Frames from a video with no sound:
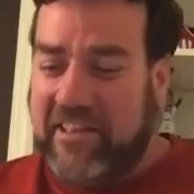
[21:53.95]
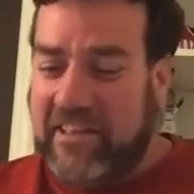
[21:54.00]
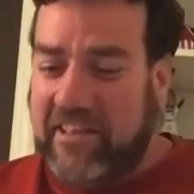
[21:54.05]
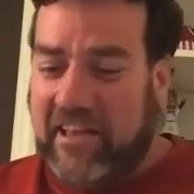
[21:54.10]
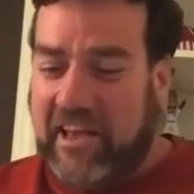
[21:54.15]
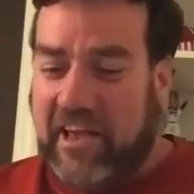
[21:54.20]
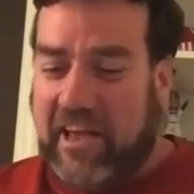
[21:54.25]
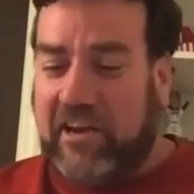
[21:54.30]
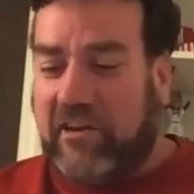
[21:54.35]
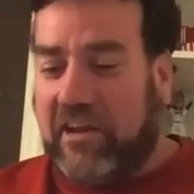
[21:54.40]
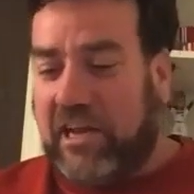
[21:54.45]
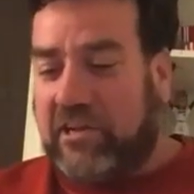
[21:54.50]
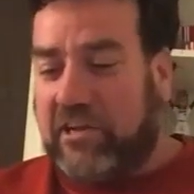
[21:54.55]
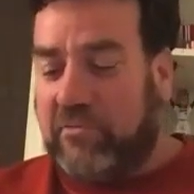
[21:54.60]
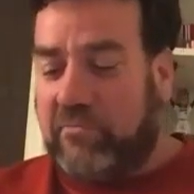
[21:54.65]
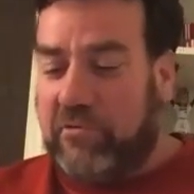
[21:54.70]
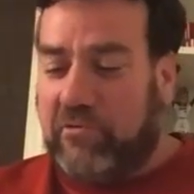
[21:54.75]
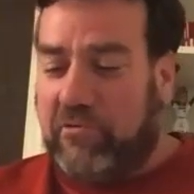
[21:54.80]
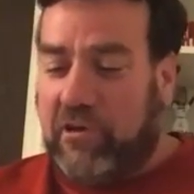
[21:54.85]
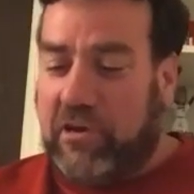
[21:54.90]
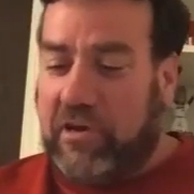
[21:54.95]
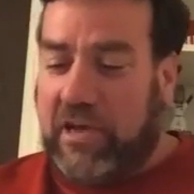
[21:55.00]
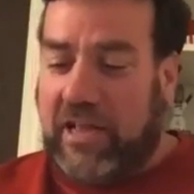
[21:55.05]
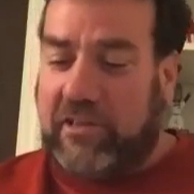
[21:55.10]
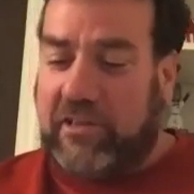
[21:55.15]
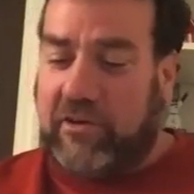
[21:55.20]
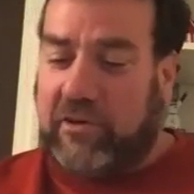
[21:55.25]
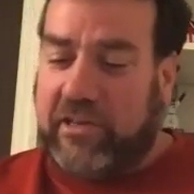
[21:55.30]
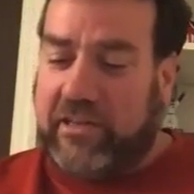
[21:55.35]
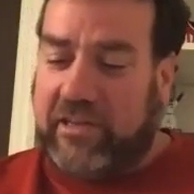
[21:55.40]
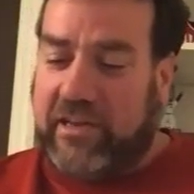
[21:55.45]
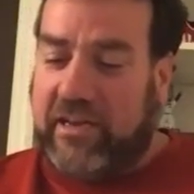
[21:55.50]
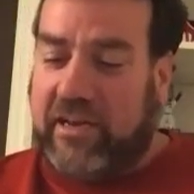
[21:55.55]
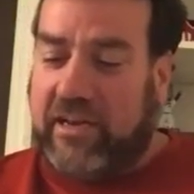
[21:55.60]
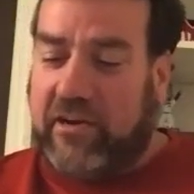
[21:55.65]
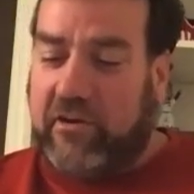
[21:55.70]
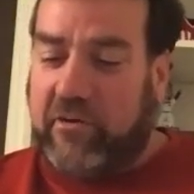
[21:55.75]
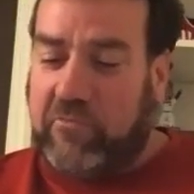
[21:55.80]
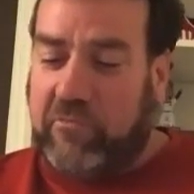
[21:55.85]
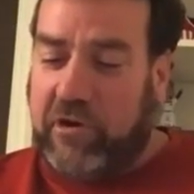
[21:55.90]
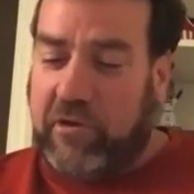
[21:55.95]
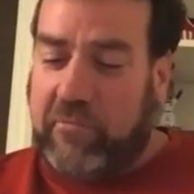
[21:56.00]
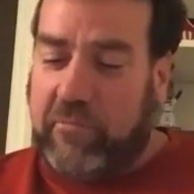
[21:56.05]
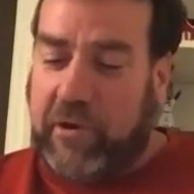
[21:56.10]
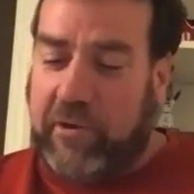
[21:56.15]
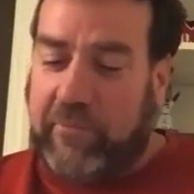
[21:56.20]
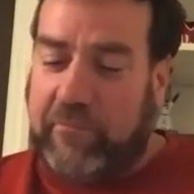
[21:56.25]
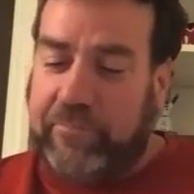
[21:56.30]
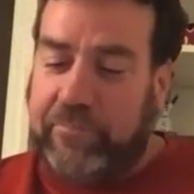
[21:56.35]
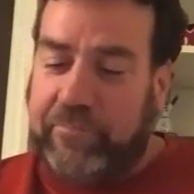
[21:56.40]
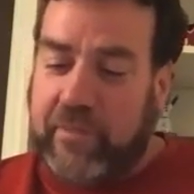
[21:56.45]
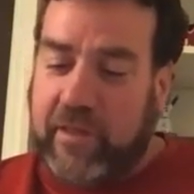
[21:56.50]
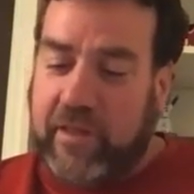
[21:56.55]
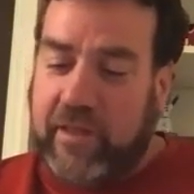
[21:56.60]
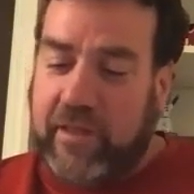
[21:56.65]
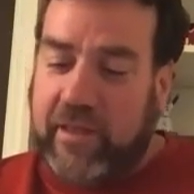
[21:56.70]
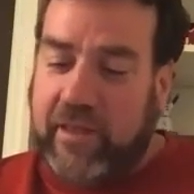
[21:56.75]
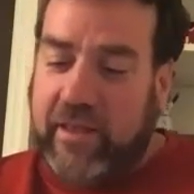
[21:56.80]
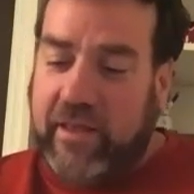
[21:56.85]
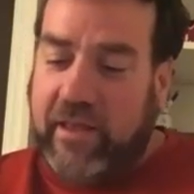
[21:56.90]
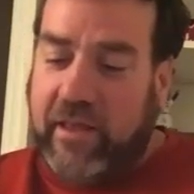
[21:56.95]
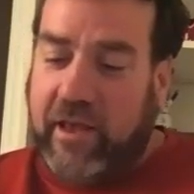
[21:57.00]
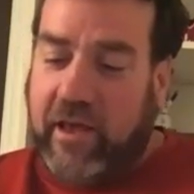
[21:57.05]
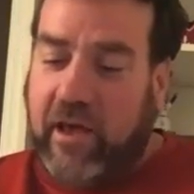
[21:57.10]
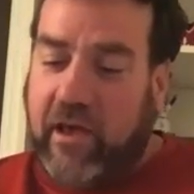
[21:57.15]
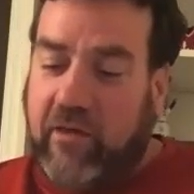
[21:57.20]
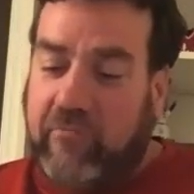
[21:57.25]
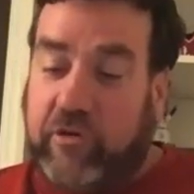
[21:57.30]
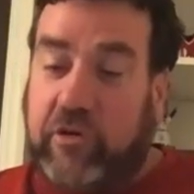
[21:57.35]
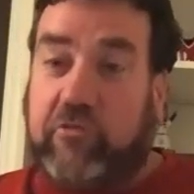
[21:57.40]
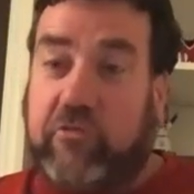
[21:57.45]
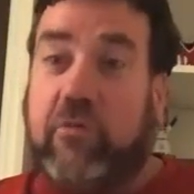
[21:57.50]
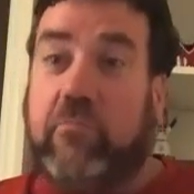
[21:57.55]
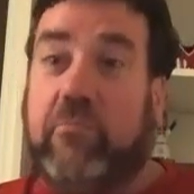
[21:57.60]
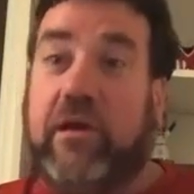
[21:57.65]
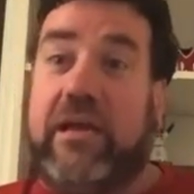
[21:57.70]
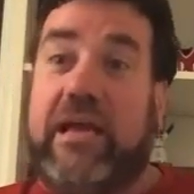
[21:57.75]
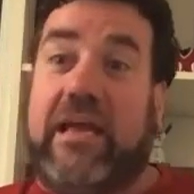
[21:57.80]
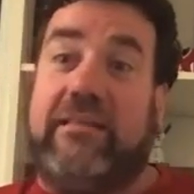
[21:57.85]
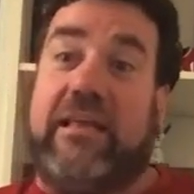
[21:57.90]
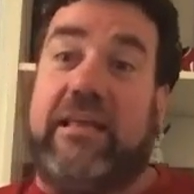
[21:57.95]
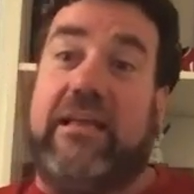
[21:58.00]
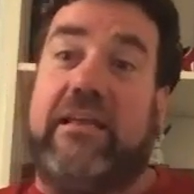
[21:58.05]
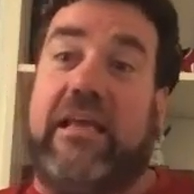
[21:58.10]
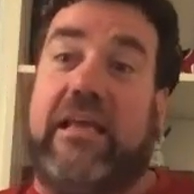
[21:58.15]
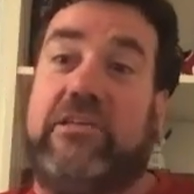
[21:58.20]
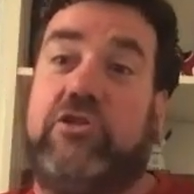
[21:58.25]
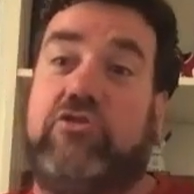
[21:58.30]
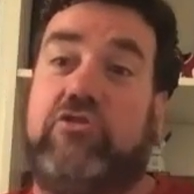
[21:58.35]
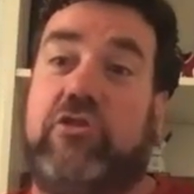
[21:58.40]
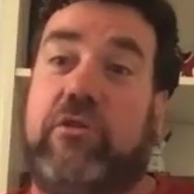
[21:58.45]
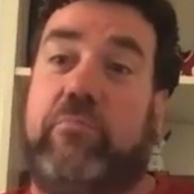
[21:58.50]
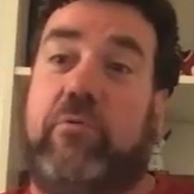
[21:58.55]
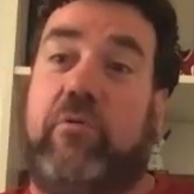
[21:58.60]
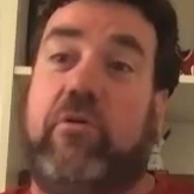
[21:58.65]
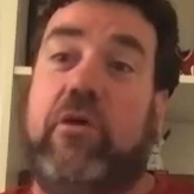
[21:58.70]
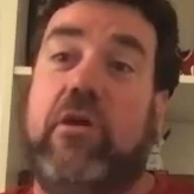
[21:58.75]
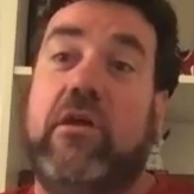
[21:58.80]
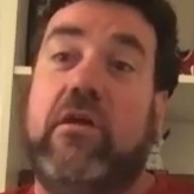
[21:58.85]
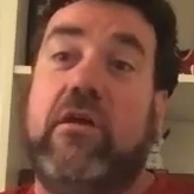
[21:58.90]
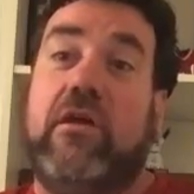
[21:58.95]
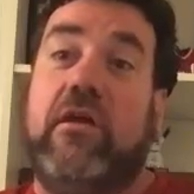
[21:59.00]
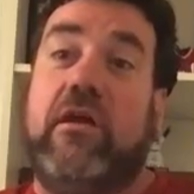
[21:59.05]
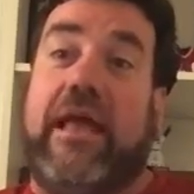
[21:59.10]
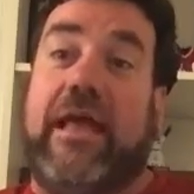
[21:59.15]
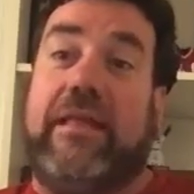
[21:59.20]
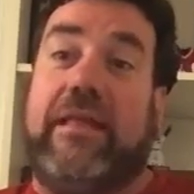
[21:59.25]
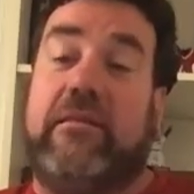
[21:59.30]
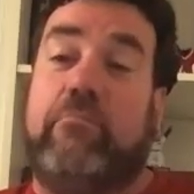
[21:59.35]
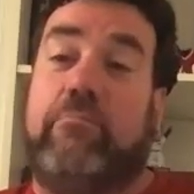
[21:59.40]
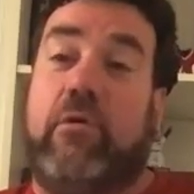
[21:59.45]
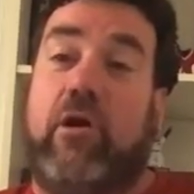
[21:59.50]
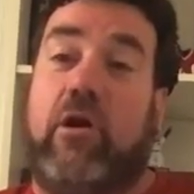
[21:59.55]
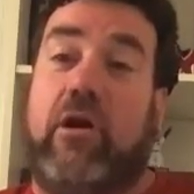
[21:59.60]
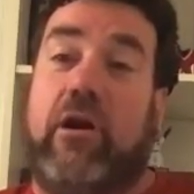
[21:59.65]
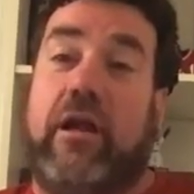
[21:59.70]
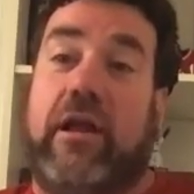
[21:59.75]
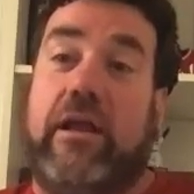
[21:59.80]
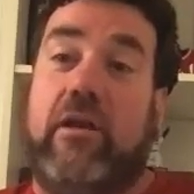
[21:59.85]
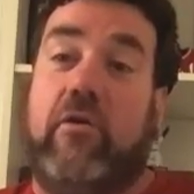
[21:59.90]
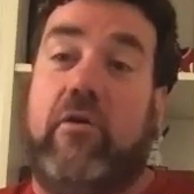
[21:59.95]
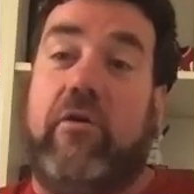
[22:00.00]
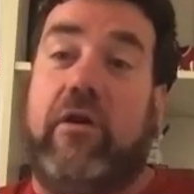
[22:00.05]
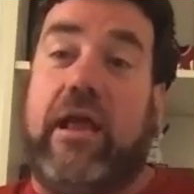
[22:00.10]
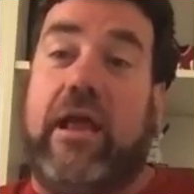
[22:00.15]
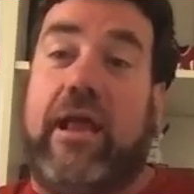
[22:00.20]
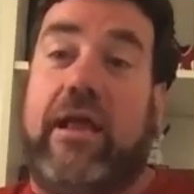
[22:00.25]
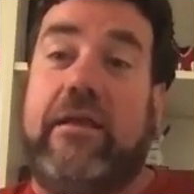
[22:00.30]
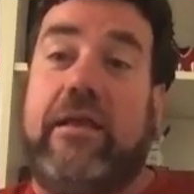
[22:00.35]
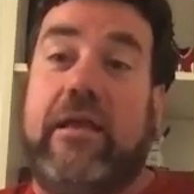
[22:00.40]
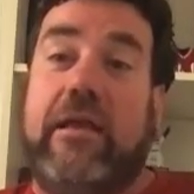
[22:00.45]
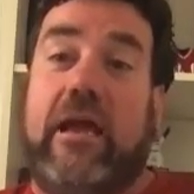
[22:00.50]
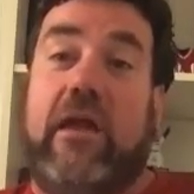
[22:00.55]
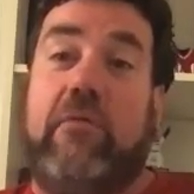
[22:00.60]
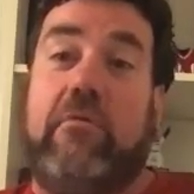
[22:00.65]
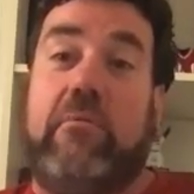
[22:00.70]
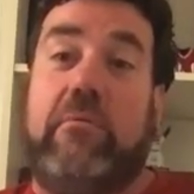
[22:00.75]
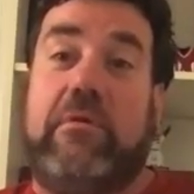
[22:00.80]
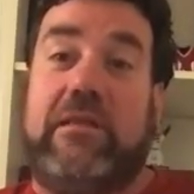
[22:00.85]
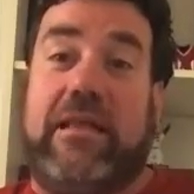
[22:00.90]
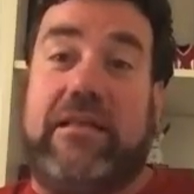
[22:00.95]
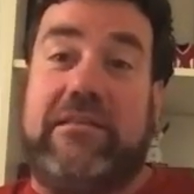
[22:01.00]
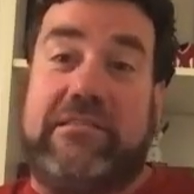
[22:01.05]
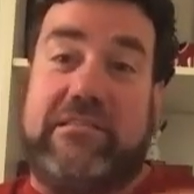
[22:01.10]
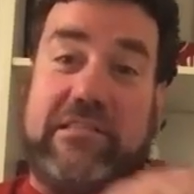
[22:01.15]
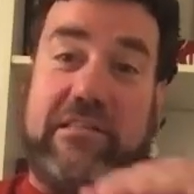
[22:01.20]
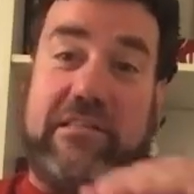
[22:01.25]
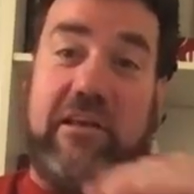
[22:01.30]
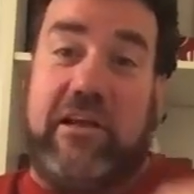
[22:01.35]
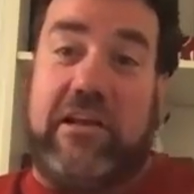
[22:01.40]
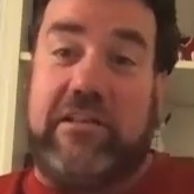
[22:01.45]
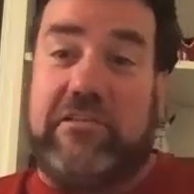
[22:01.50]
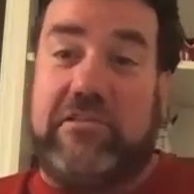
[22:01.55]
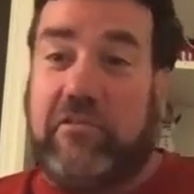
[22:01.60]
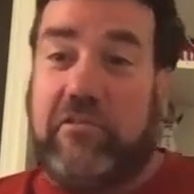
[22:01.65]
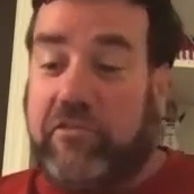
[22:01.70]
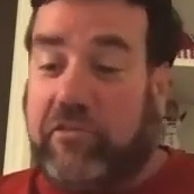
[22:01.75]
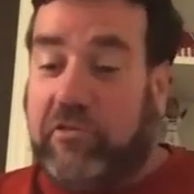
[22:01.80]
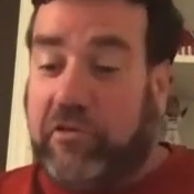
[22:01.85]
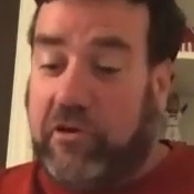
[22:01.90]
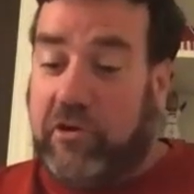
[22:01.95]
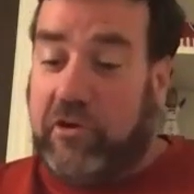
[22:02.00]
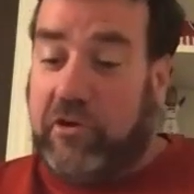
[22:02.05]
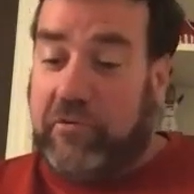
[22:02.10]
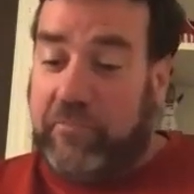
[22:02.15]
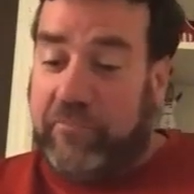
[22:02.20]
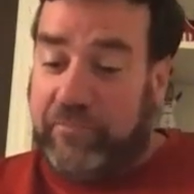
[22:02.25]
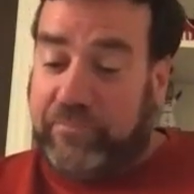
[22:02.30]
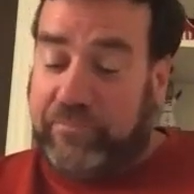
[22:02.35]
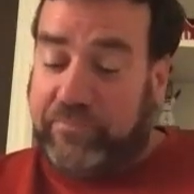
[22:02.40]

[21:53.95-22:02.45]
I don't know. I could be wrong. I thought he did hit a home run, but Fakrumba had that nice triple at the bar. I know that. I remember that slide into third.